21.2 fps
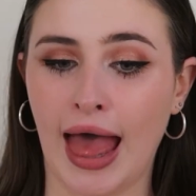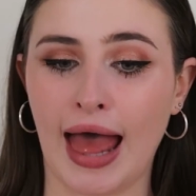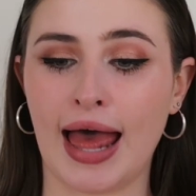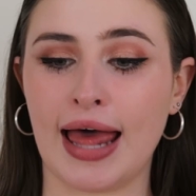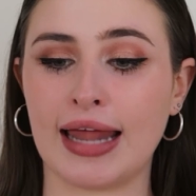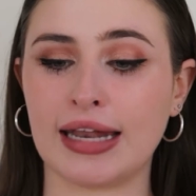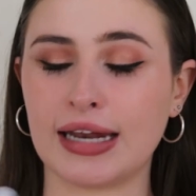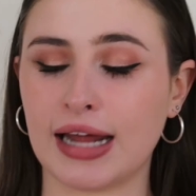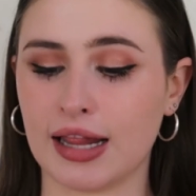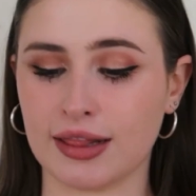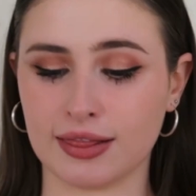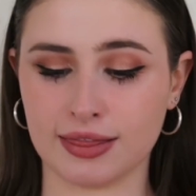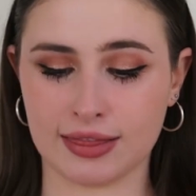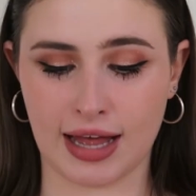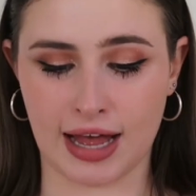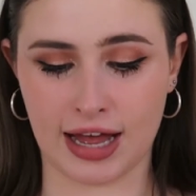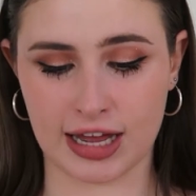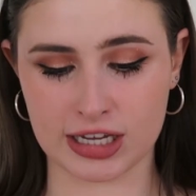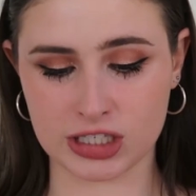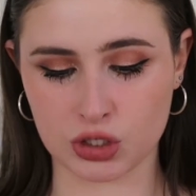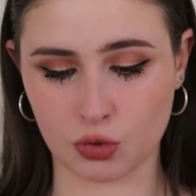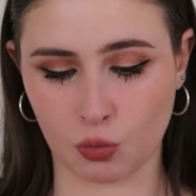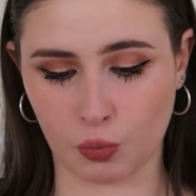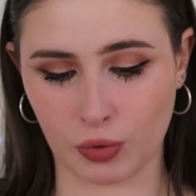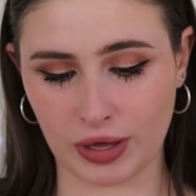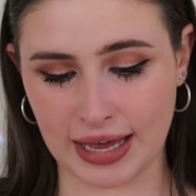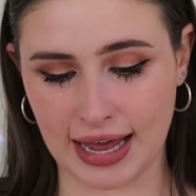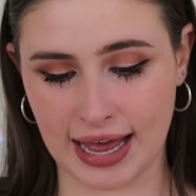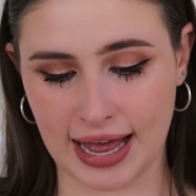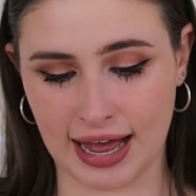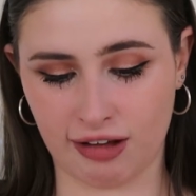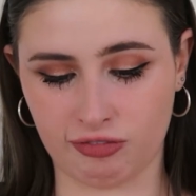And last we
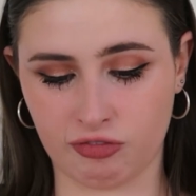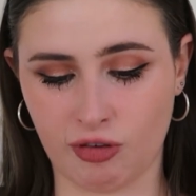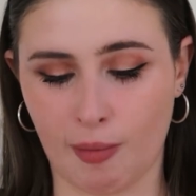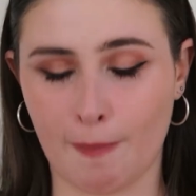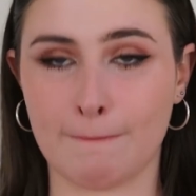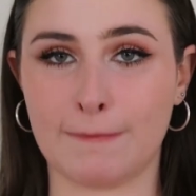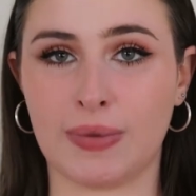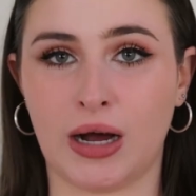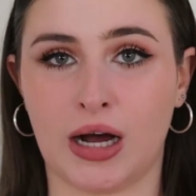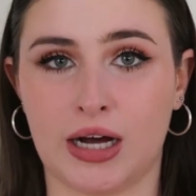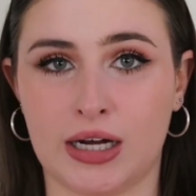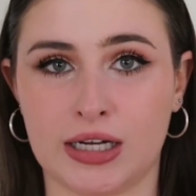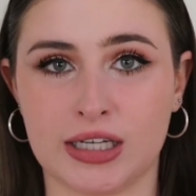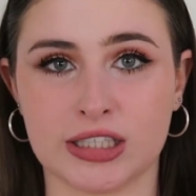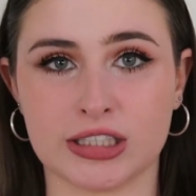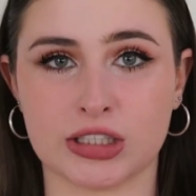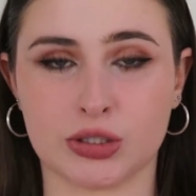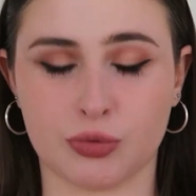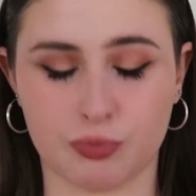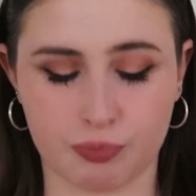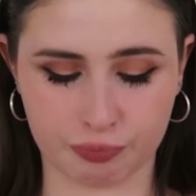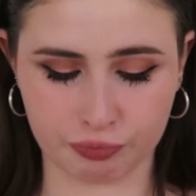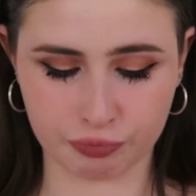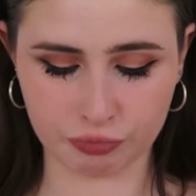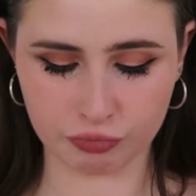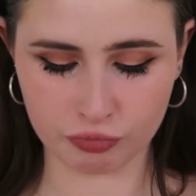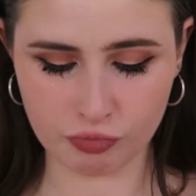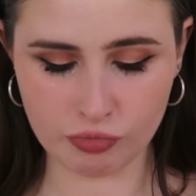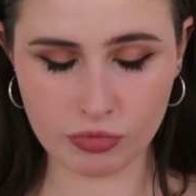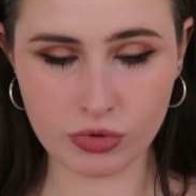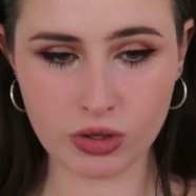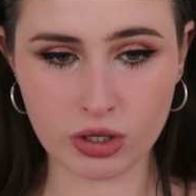have Mars,
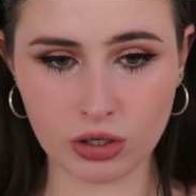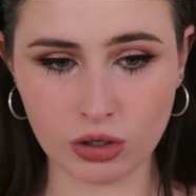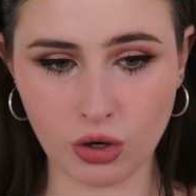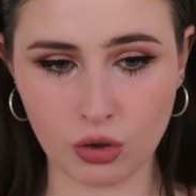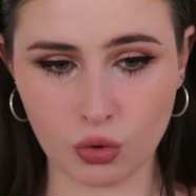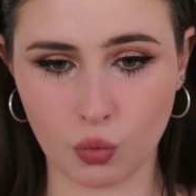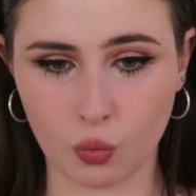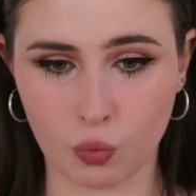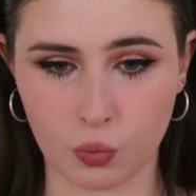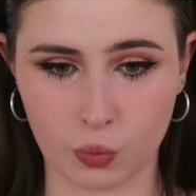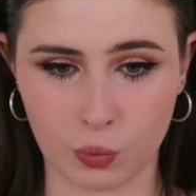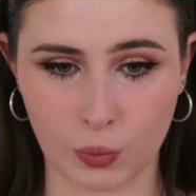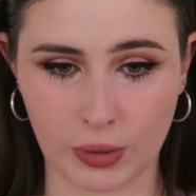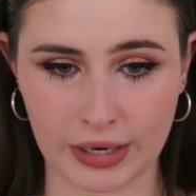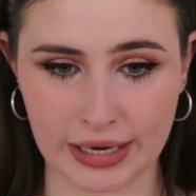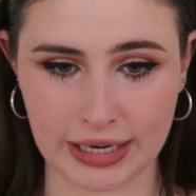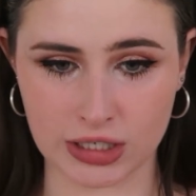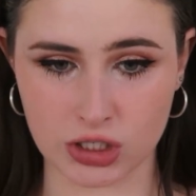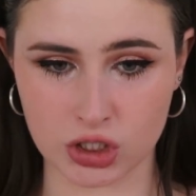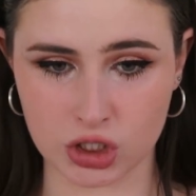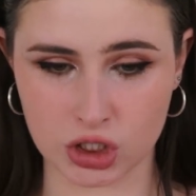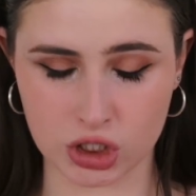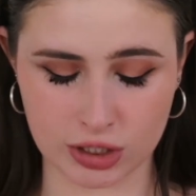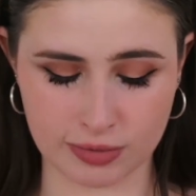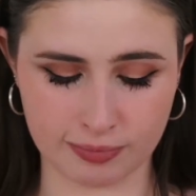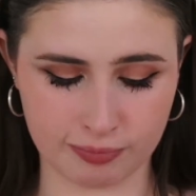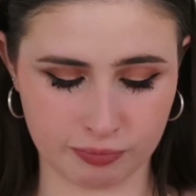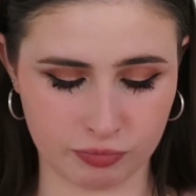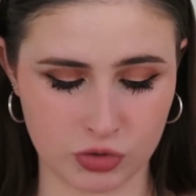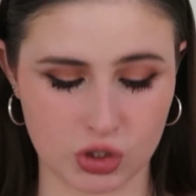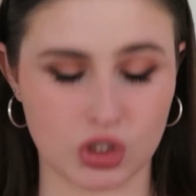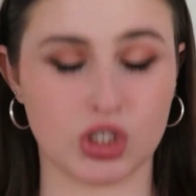
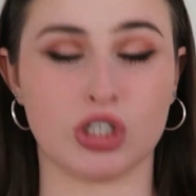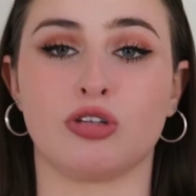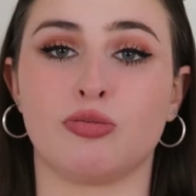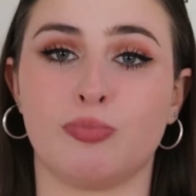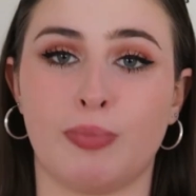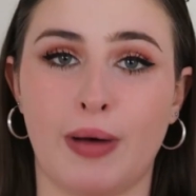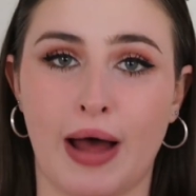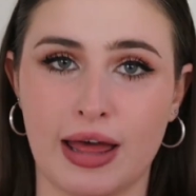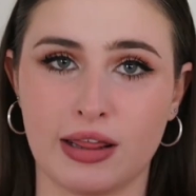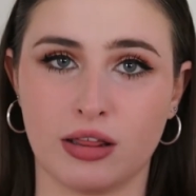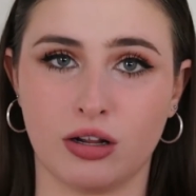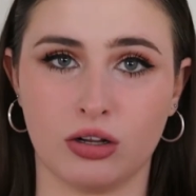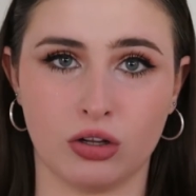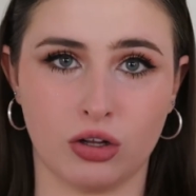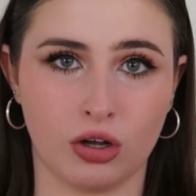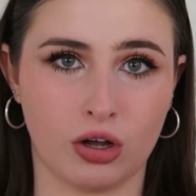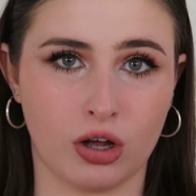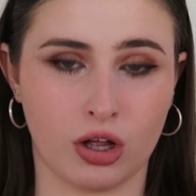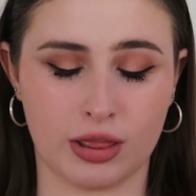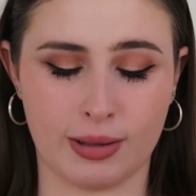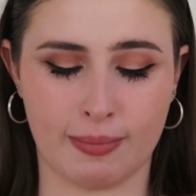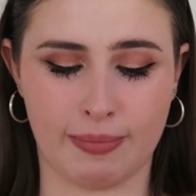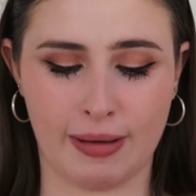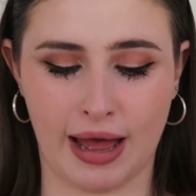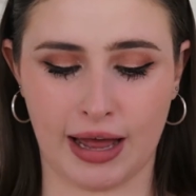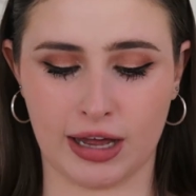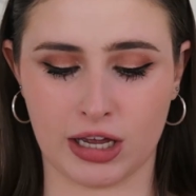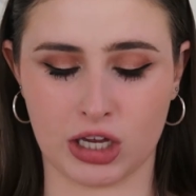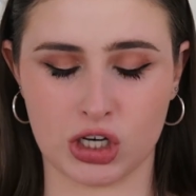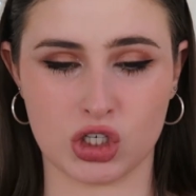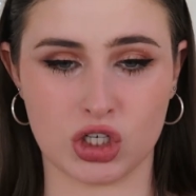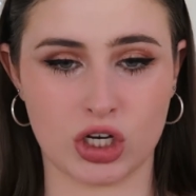which just by the look on the
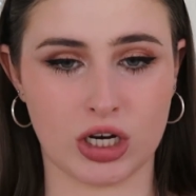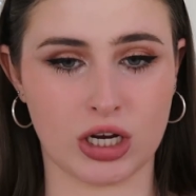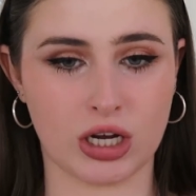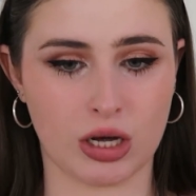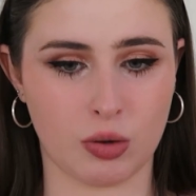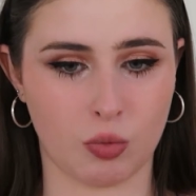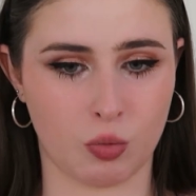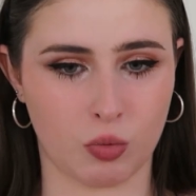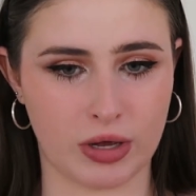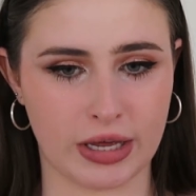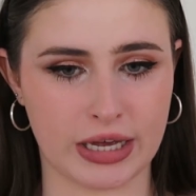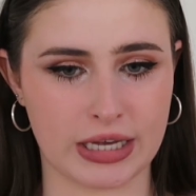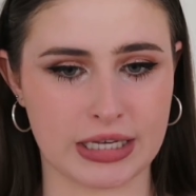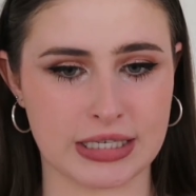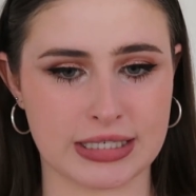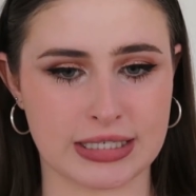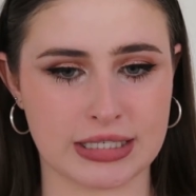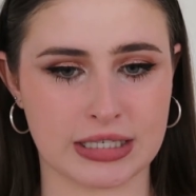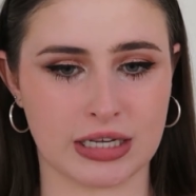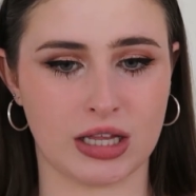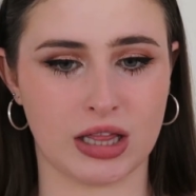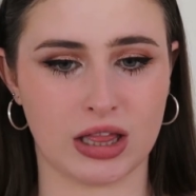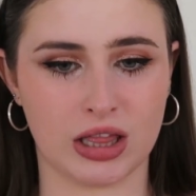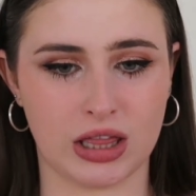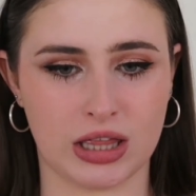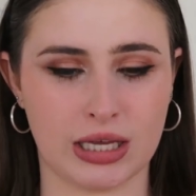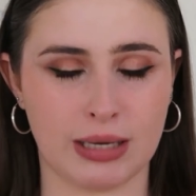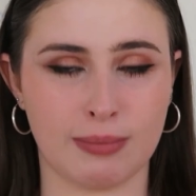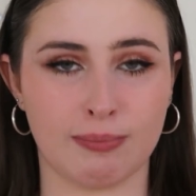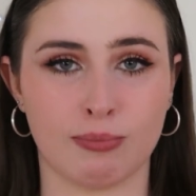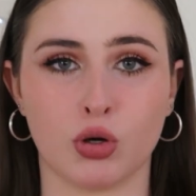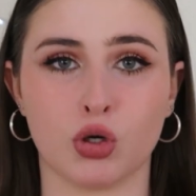packaging is
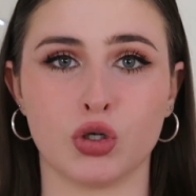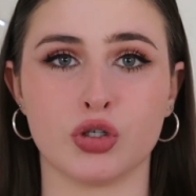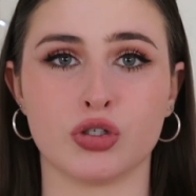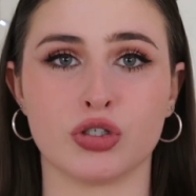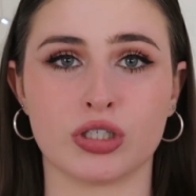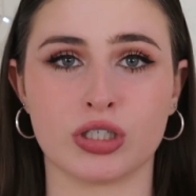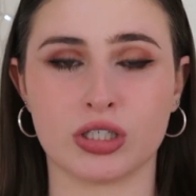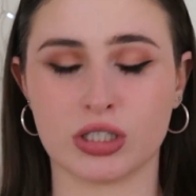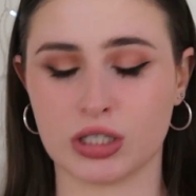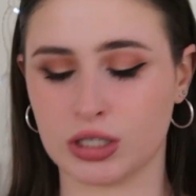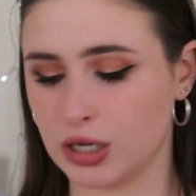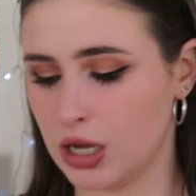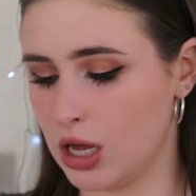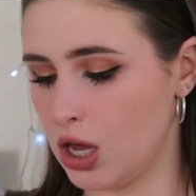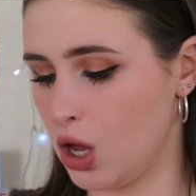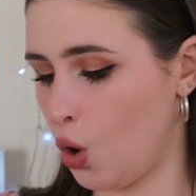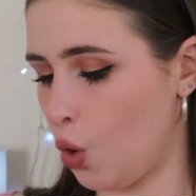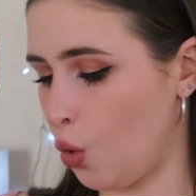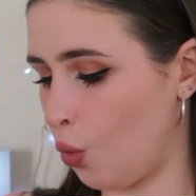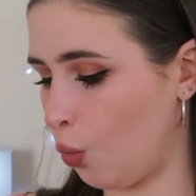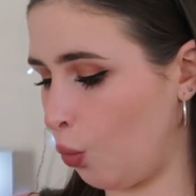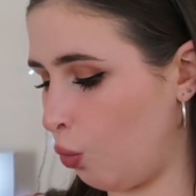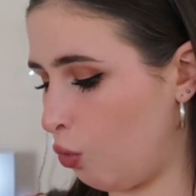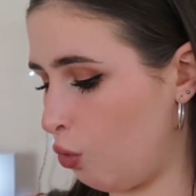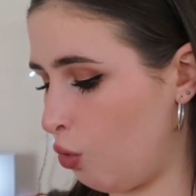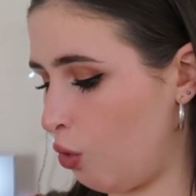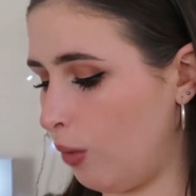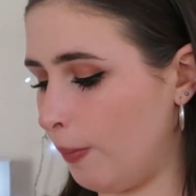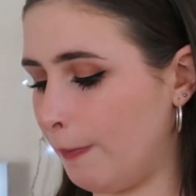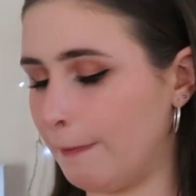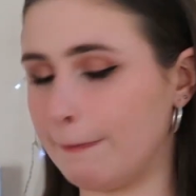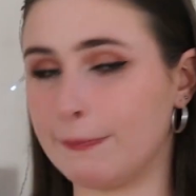the most
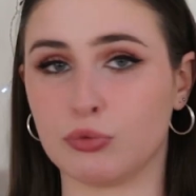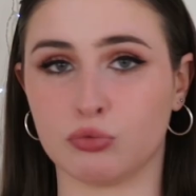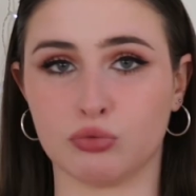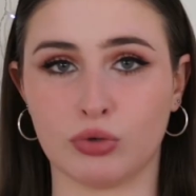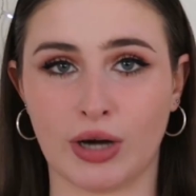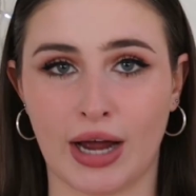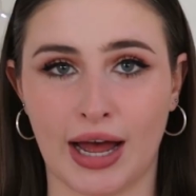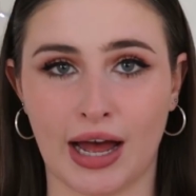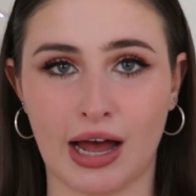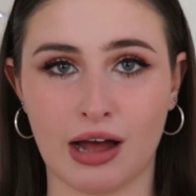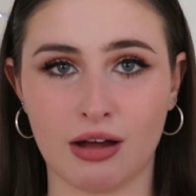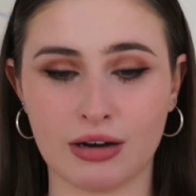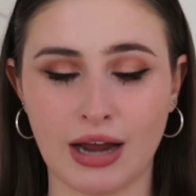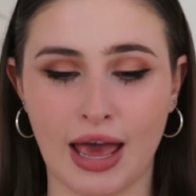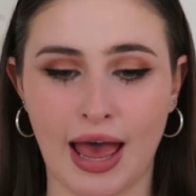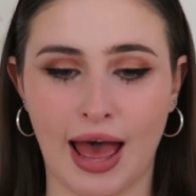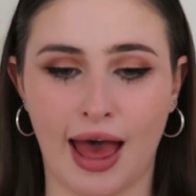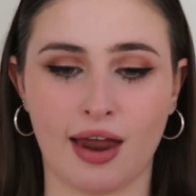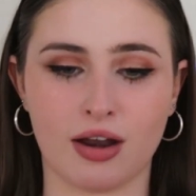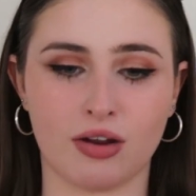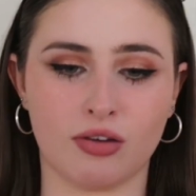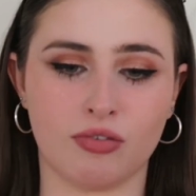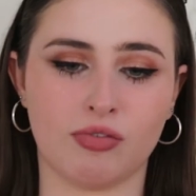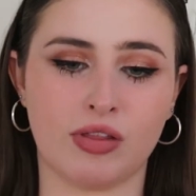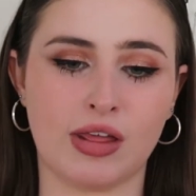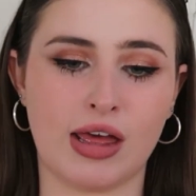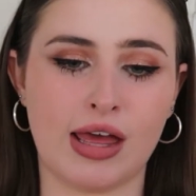warm brown out of